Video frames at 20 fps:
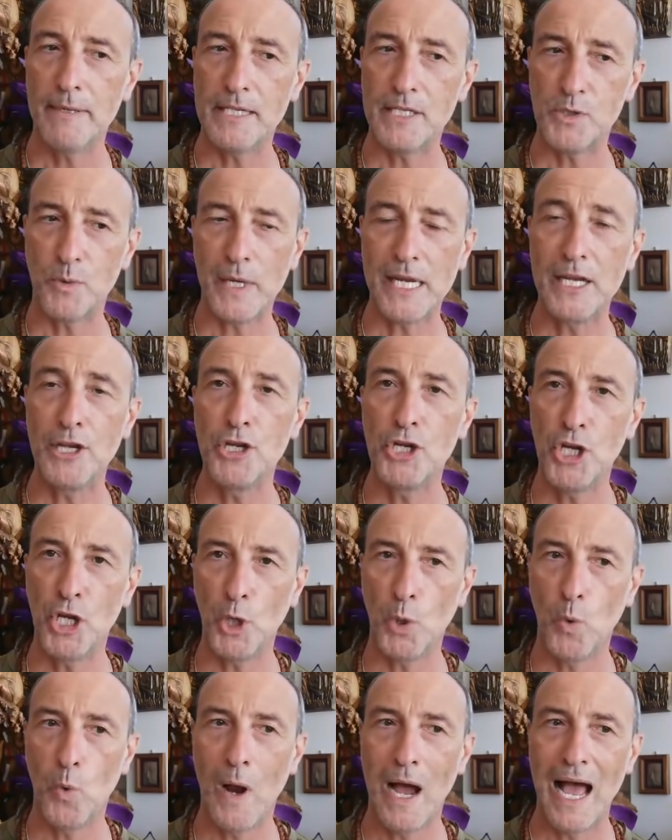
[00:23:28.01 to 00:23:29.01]
between
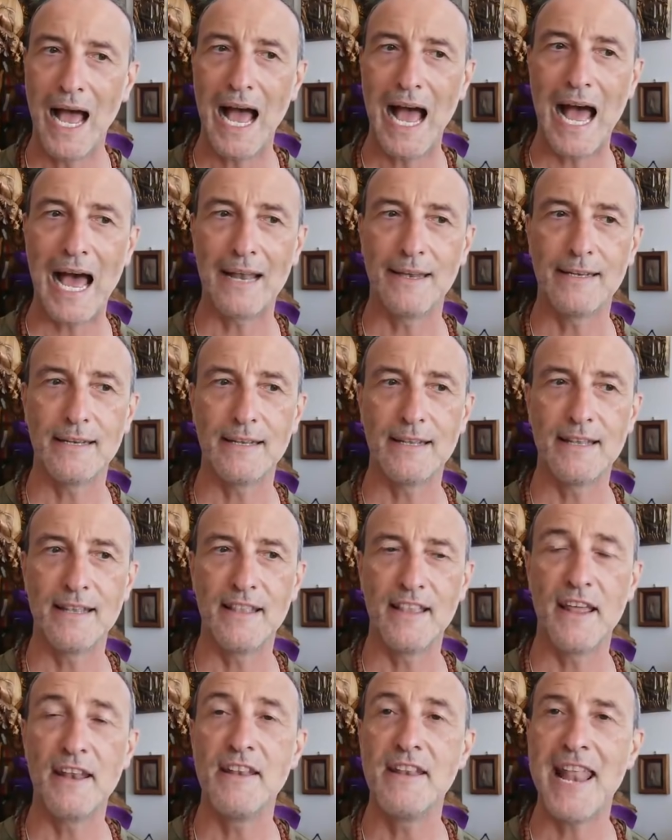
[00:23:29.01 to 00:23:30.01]
you
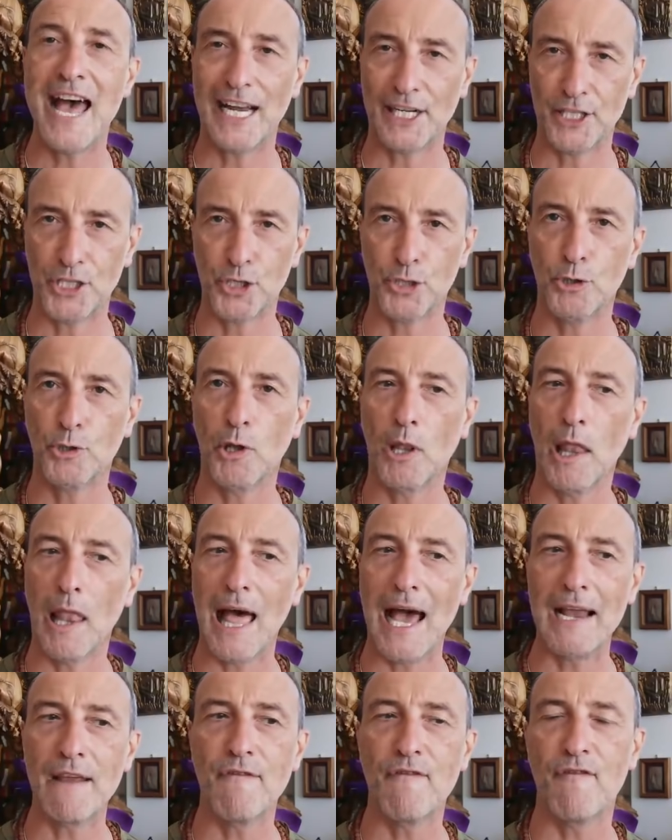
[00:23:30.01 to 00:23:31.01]
and the natural
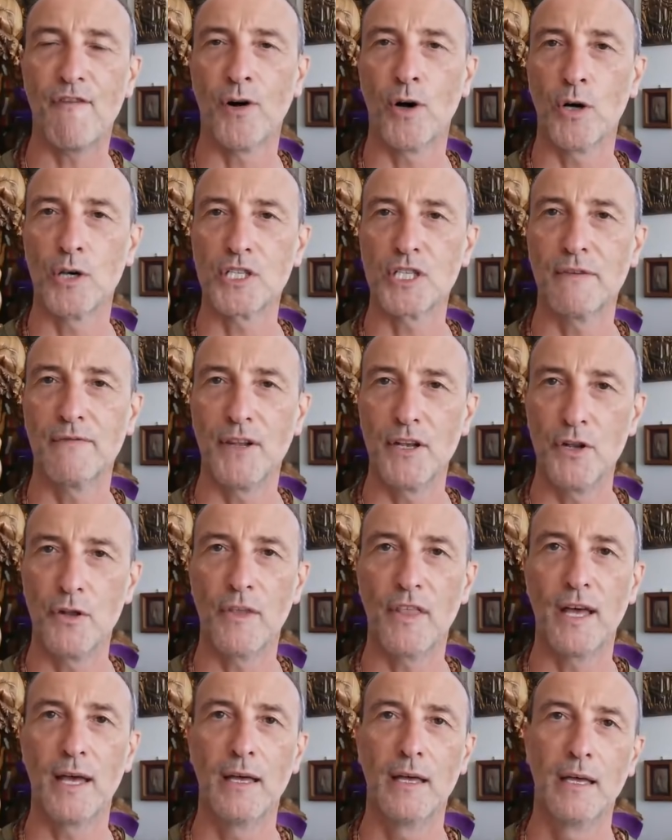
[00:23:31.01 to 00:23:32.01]
life force of
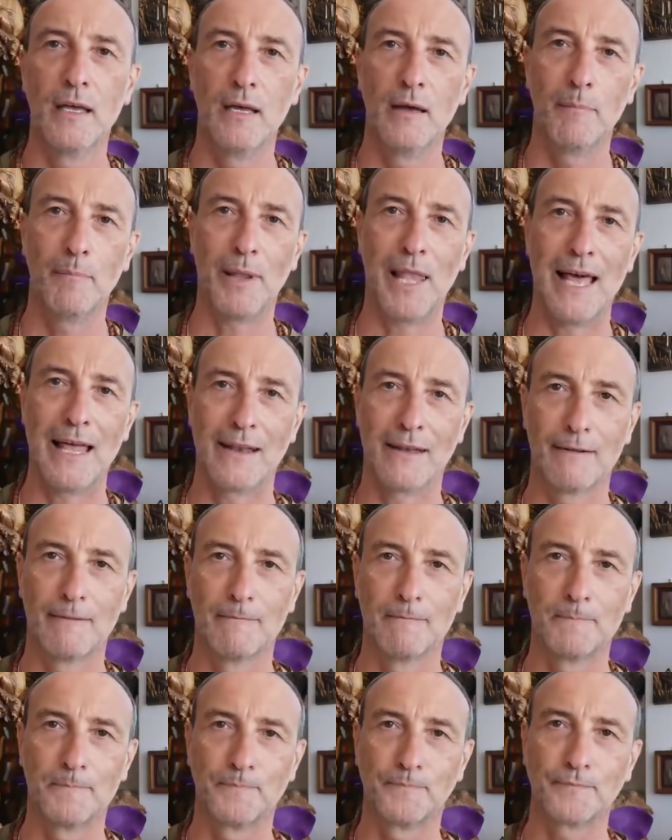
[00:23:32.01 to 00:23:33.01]
another plant.
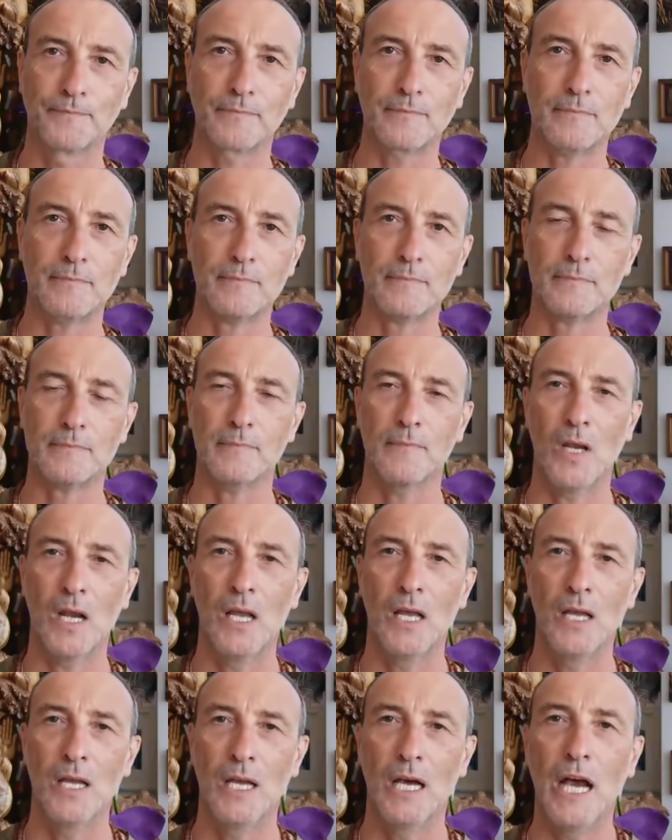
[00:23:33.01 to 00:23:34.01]

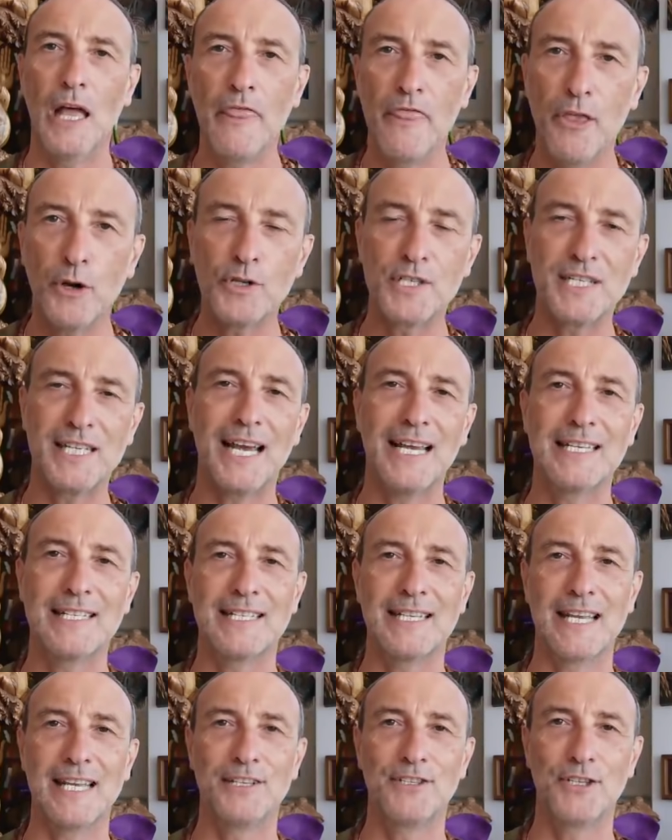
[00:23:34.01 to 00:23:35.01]
And thus I
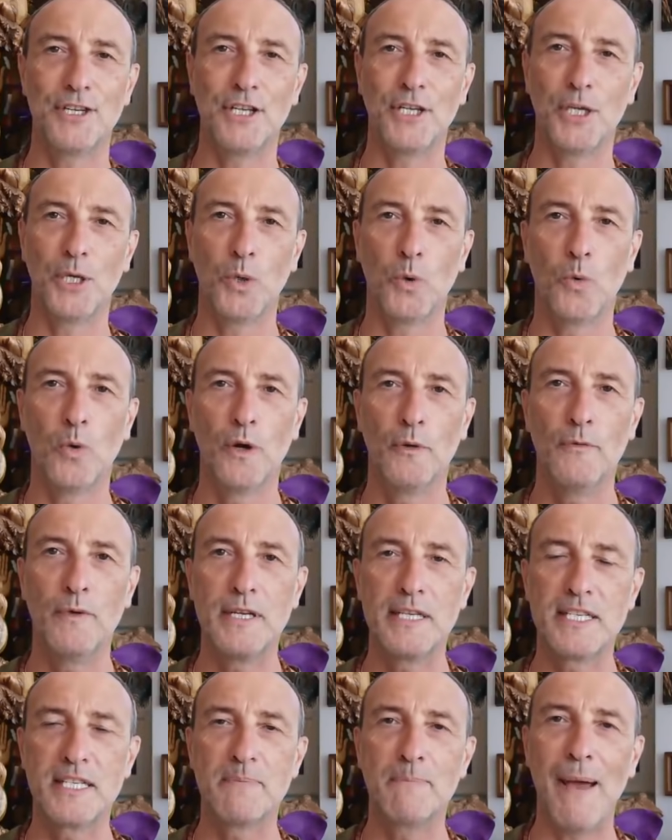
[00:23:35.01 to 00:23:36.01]
say to you,
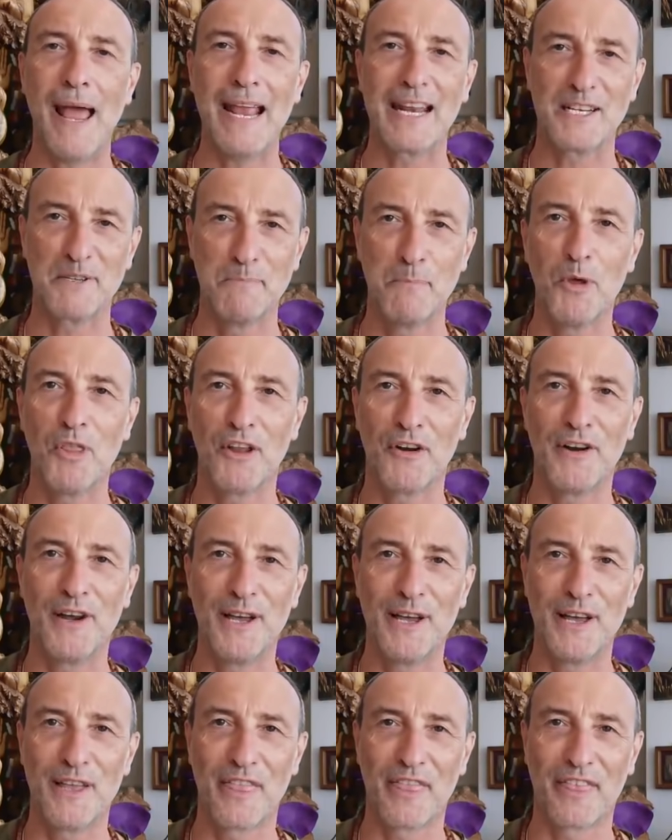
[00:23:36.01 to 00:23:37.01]
respect Mother
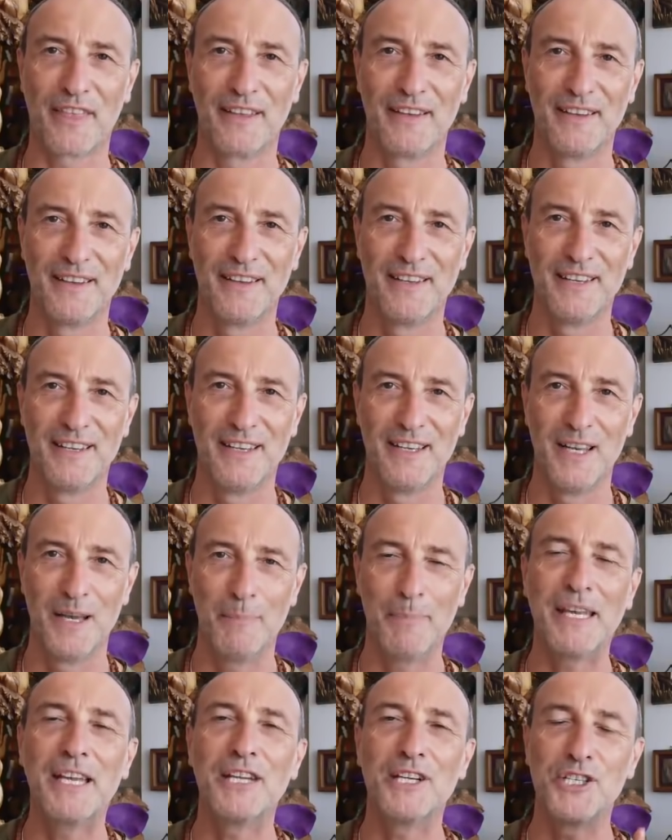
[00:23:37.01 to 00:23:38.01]
Earth,
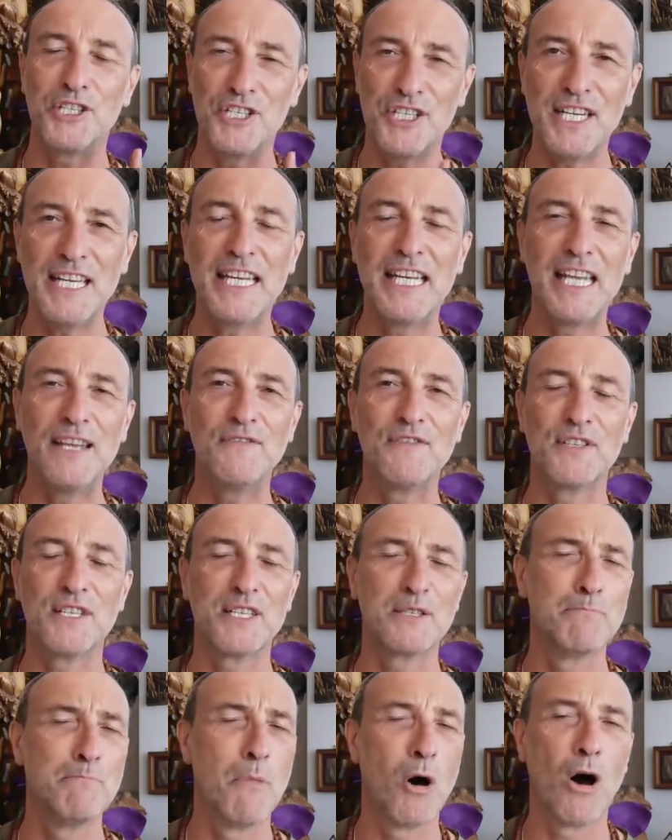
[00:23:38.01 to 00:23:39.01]
because she gives
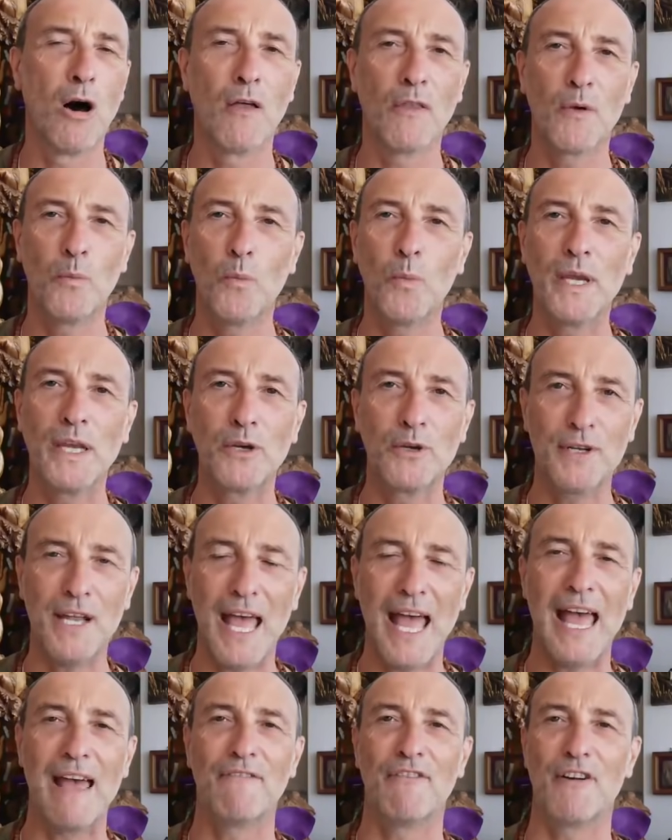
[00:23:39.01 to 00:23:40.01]
us more than we
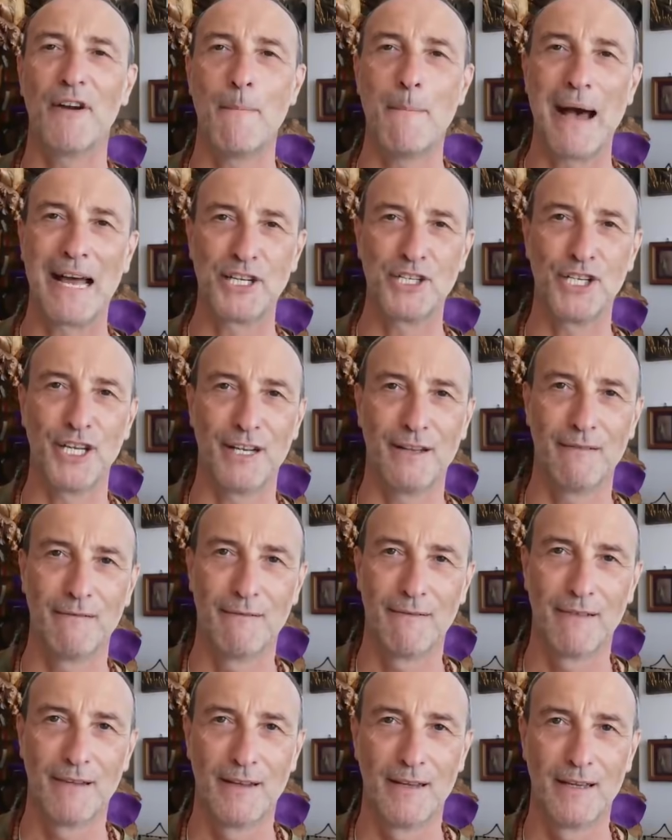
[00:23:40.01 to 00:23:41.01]
could ever imagine.